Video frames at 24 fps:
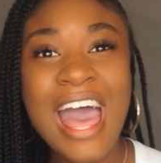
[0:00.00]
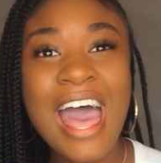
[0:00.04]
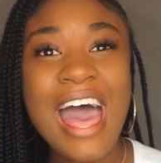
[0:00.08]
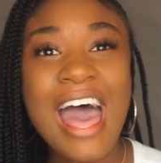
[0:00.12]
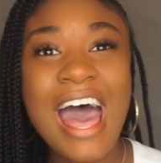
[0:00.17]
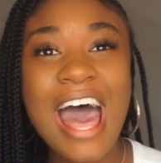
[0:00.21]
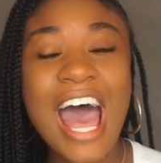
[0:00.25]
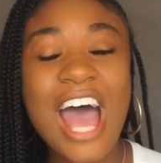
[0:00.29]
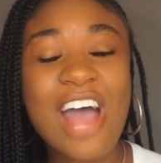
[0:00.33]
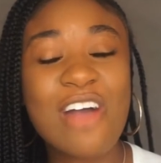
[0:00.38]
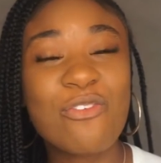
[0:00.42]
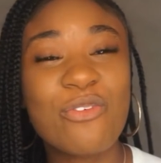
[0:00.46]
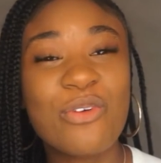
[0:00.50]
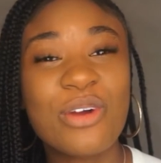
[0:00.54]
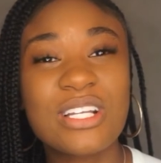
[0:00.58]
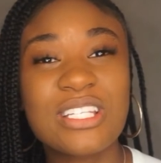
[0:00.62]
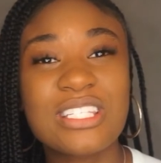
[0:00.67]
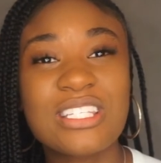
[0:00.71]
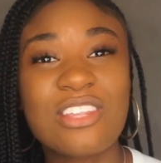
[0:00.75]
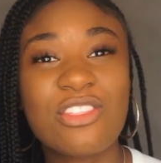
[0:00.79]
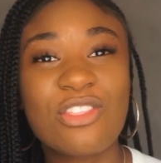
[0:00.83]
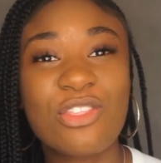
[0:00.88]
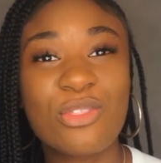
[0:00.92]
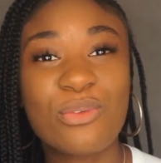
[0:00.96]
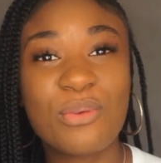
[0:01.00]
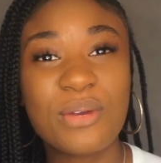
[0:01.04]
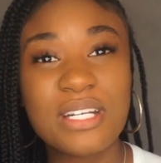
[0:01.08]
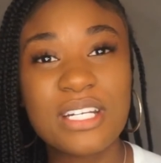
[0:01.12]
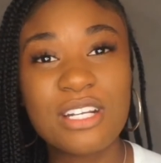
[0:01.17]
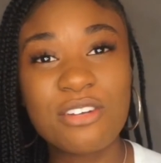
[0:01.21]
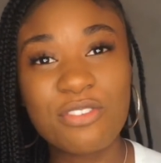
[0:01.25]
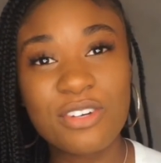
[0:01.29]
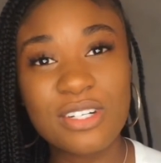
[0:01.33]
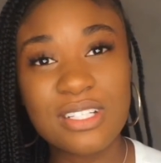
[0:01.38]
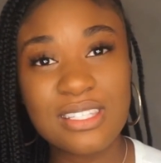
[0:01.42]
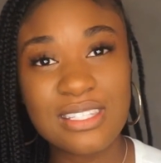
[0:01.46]
I've worked in 3
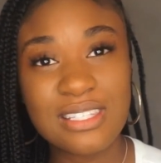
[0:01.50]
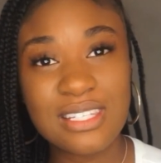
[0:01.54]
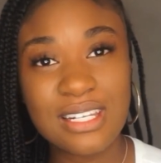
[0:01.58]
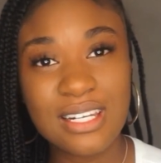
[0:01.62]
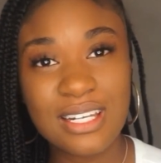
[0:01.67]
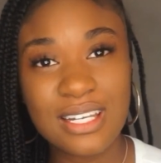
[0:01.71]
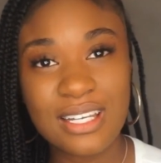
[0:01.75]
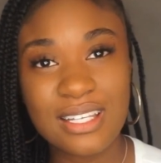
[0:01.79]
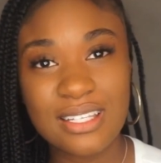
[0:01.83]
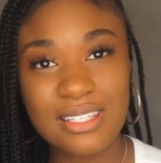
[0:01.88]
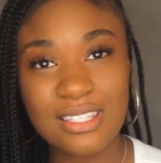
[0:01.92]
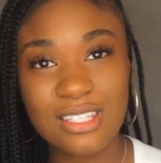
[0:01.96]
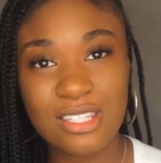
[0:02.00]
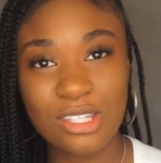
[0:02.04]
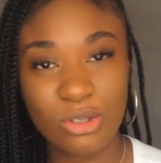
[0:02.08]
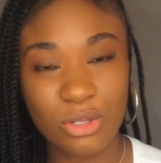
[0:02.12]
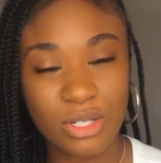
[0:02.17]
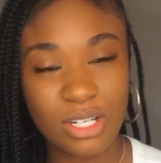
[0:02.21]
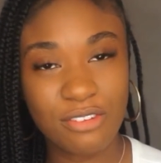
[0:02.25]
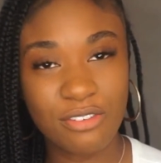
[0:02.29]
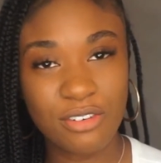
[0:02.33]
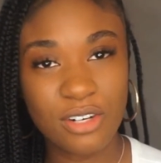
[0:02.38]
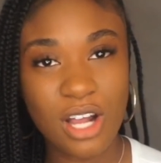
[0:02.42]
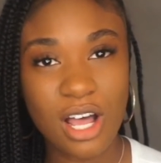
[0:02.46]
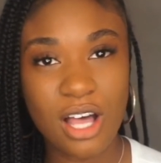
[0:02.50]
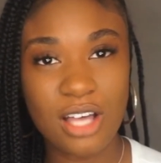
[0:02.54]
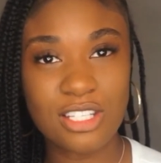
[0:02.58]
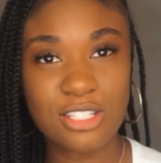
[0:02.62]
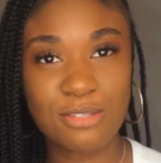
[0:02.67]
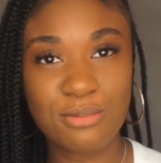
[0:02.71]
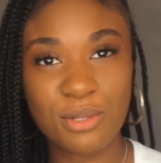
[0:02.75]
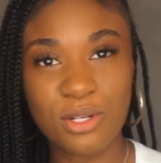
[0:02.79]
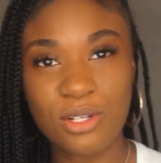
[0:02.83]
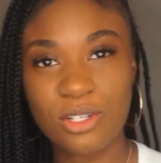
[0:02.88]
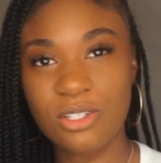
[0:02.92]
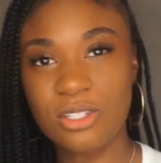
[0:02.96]
different cities, 3 different
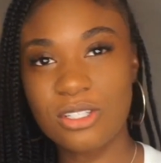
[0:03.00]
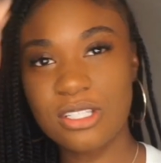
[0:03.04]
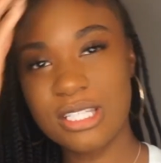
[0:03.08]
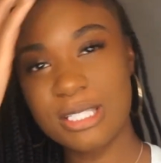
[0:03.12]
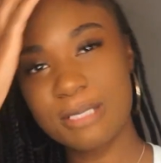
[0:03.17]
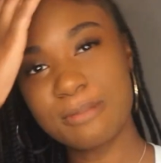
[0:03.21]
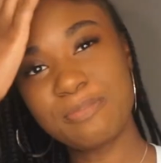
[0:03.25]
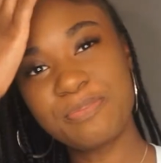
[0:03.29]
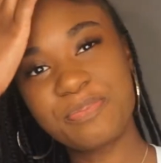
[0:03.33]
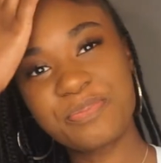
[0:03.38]
hospitals.